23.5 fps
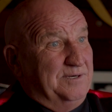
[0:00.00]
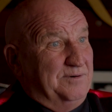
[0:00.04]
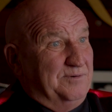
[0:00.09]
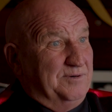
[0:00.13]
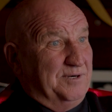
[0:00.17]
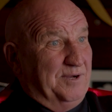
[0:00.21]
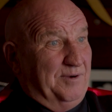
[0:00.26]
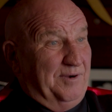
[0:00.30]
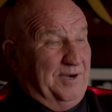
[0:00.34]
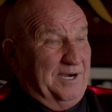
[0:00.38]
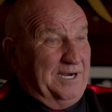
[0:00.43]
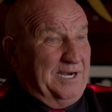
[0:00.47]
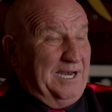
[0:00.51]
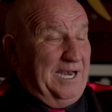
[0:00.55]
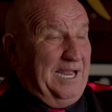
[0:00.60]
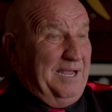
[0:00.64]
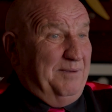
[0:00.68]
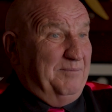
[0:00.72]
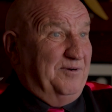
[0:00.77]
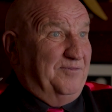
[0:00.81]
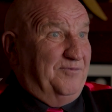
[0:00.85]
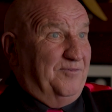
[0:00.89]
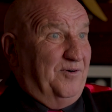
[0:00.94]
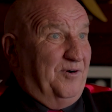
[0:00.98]
Although I
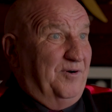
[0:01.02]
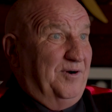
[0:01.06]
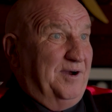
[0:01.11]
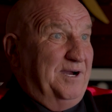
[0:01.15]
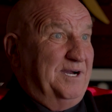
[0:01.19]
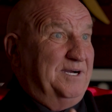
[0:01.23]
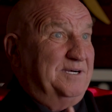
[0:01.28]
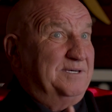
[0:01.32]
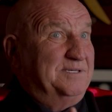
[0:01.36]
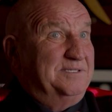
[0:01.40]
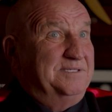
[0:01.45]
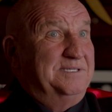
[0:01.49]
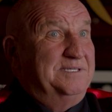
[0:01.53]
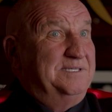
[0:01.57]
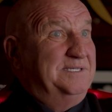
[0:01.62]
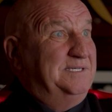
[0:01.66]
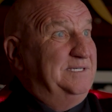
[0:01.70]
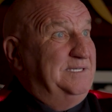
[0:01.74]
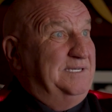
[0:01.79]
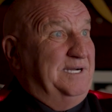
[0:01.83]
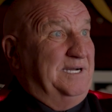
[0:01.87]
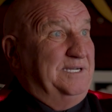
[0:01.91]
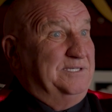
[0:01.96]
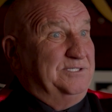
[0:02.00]
clamoured for it and
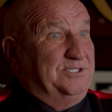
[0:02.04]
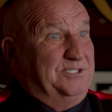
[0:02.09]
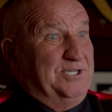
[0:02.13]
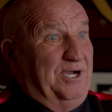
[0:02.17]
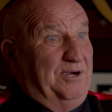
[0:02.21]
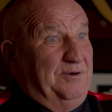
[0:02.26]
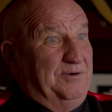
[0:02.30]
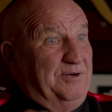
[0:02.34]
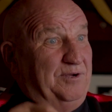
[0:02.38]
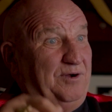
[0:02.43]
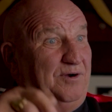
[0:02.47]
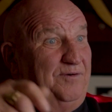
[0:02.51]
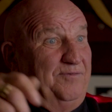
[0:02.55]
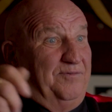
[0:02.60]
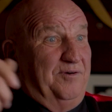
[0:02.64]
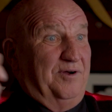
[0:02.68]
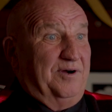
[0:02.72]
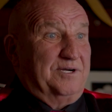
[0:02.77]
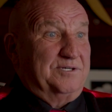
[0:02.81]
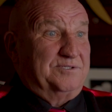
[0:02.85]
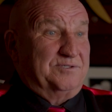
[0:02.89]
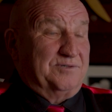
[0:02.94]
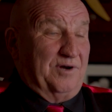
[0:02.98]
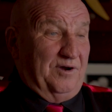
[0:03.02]
showed it off
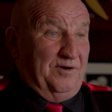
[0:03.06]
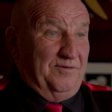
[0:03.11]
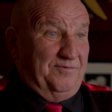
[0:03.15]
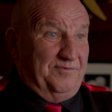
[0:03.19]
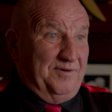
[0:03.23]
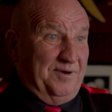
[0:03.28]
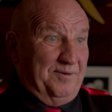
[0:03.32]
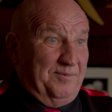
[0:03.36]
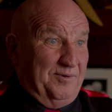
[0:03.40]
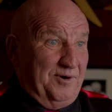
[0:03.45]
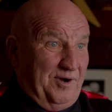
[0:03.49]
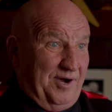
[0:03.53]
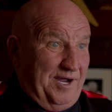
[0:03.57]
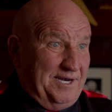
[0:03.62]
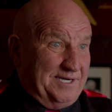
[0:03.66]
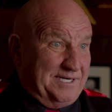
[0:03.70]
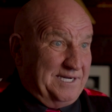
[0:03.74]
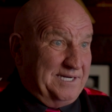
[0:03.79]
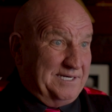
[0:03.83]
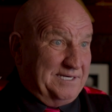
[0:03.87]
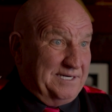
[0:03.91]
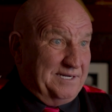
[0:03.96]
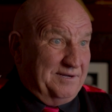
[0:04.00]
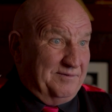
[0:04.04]
like a trophy when I had
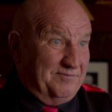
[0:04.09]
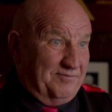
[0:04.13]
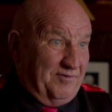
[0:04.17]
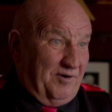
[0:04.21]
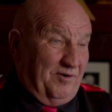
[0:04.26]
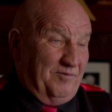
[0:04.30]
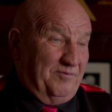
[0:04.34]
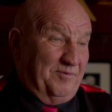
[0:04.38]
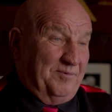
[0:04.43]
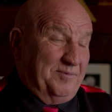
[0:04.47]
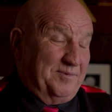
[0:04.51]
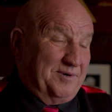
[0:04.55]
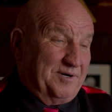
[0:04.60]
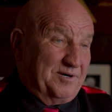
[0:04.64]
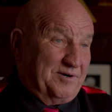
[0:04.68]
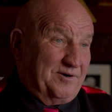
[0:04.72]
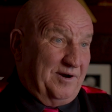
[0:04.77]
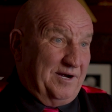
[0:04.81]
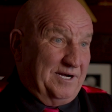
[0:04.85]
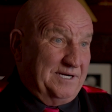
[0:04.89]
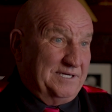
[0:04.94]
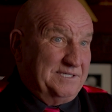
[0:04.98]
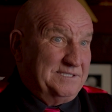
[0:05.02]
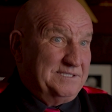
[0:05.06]
it, the involvement with the
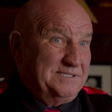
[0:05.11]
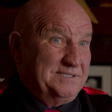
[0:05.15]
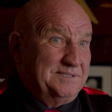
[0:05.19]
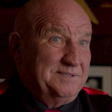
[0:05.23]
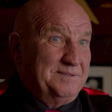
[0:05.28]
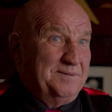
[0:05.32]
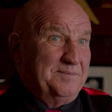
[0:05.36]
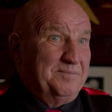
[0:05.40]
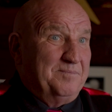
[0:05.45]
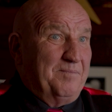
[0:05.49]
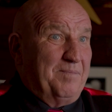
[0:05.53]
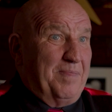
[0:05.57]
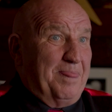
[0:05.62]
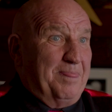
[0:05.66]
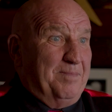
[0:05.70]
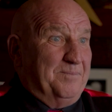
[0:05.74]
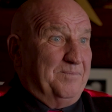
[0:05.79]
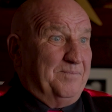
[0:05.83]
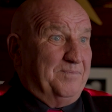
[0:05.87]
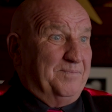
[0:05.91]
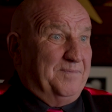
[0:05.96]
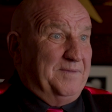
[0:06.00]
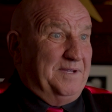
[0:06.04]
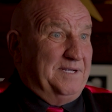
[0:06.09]
Krays,
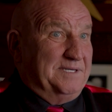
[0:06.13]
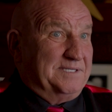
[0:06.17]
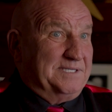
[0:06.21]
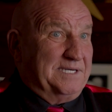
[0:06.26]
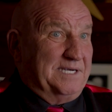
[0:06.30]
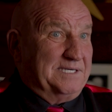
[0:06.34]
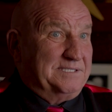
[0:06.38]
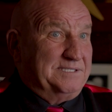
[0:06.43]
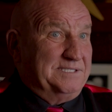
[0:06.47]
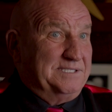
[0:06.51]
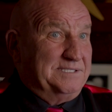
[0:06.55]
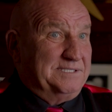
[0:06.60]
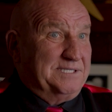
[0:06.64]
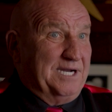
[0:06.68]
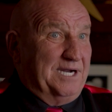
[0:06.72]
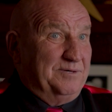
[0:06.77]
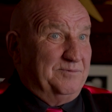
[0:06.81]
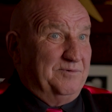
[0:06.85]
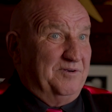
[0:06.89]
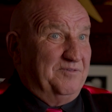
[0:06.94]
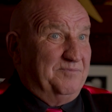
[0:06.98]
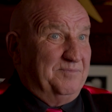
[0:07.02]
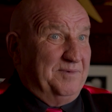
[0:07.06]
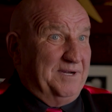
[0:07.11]
it's actually stayed
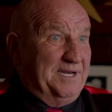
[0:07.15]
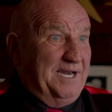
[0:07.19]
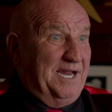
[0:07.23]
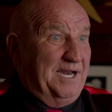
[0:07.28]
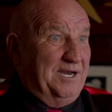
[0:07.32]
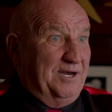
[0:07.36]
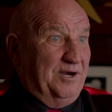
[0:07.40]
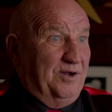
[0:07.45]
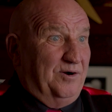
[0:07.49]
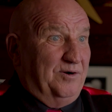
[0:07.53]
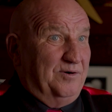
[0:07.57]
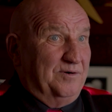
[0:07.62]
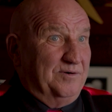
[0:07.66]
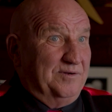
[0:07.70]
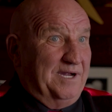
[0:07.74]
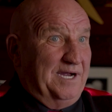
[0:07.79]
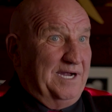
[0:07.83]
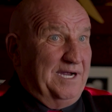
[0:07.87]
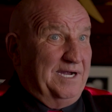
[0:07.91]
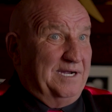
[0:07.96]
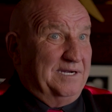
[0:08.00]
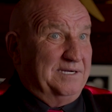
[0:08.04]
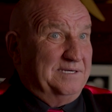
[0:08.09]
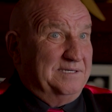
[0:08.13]
with me that long
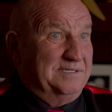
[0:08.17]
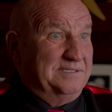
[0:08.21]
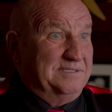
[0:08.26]
that